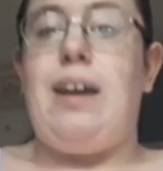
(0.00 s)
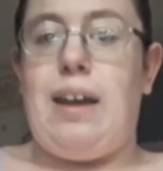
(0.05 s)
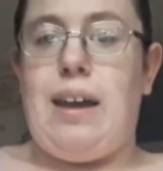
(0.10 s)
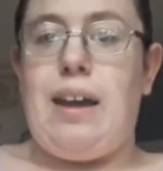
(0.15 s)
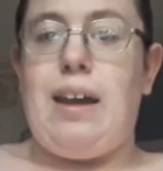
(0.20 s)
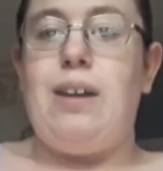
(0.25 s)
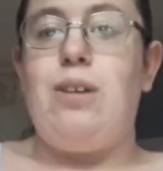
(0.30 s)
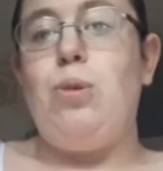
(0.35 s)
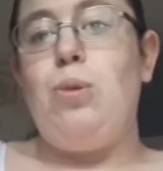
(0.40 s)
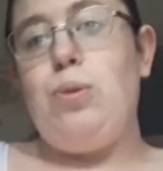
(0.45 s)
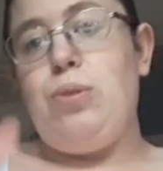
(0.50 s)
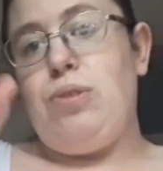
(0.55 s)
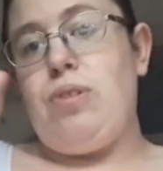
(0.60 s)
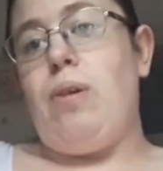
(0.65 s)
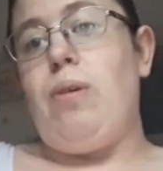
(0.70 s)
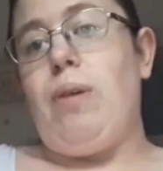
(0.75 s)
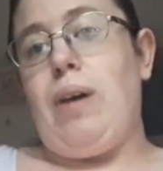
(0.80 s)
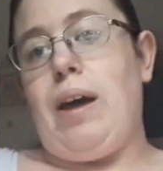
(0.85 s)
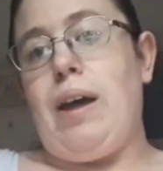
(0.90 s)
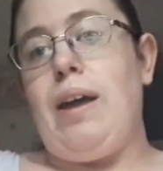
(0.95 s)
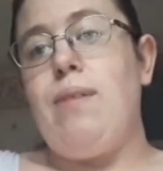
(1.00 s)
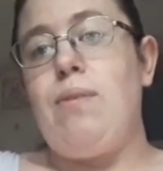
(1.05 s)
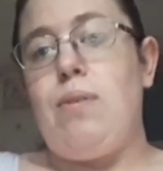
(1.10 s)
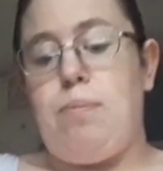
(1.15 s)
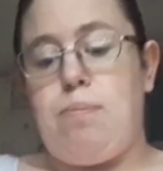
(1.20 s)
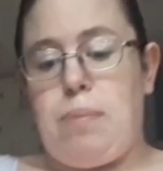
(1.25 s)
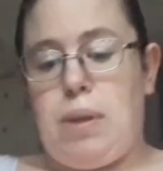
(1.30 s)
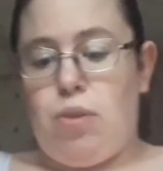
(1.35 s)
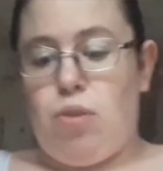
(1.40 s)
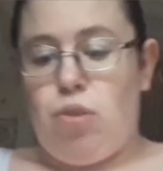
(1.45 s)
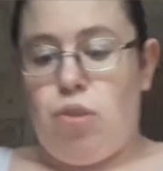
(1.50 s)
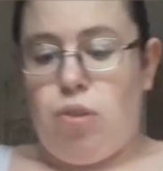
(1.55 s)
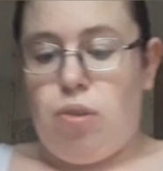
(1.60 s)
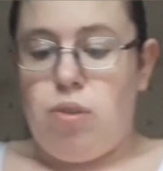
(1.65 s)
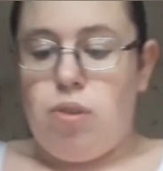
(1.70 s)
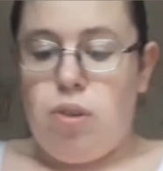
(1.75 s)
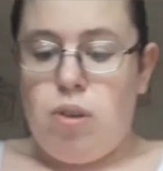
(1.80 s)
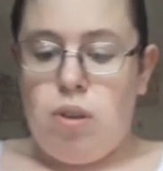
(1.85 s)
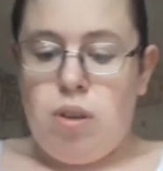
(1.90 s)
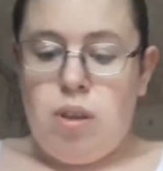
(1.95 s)
and also I haven't
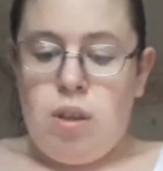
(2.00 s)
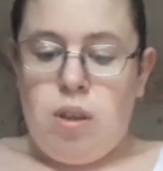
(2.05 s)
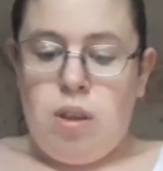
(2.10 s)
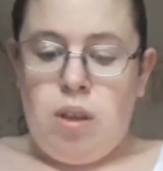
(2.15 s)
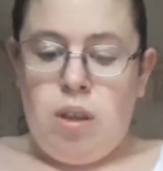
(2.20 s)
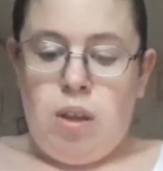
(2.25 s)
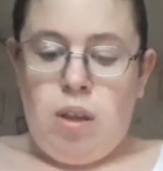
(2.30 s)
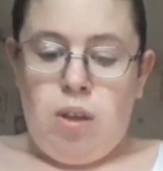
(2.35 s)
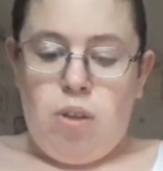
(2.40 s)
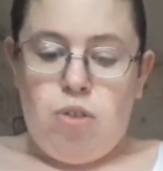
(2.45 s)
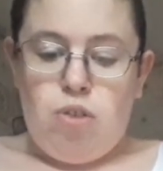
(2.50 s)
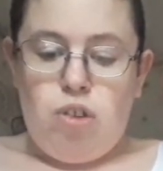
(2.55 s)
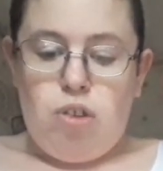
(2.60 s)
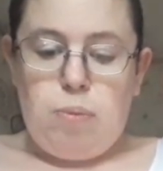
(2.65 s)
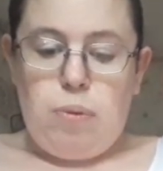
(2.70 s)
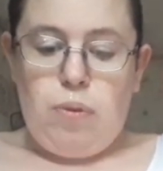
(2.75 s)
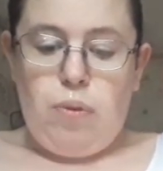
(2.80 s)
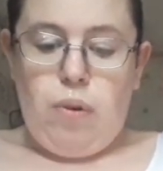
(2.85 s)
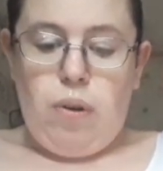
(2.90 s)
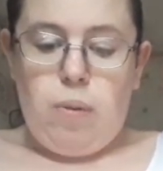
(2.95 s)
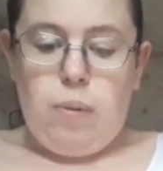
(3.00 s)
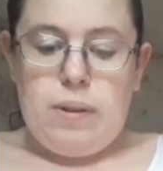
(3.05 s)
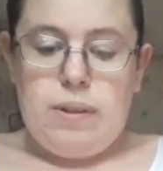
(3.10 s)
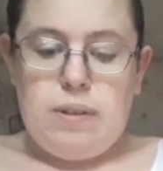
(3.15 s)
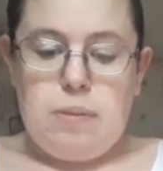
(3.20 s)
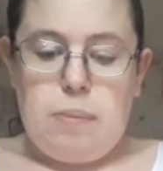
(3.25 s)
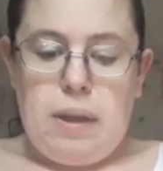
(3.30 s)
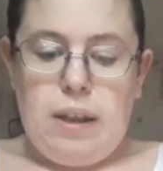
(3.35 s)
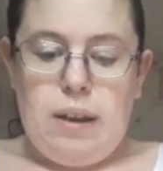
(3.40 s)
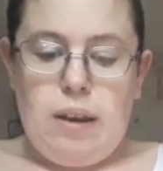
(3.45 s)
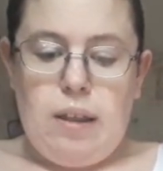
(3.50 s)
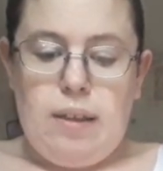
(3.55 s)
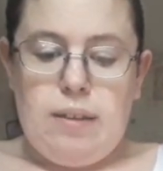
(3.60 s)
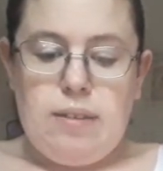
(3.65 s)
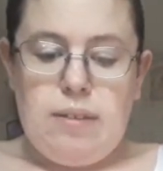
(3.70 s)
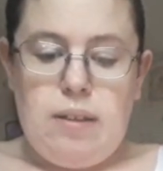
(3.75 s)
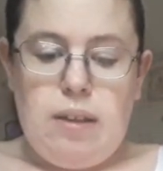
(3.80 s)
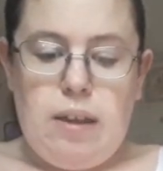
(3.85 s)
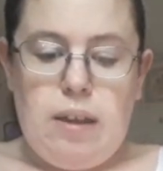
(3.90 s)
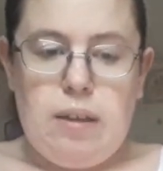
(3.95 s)
mentioned, just before I went to bed
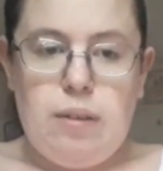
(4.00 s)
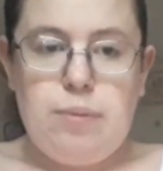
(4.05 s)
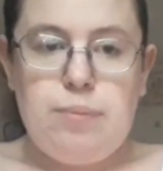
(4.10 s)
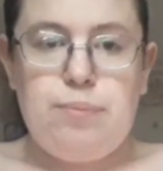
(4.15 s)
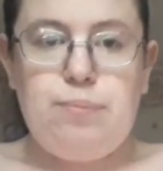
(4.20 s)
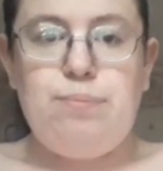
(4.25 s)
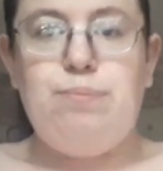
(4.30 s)
last night,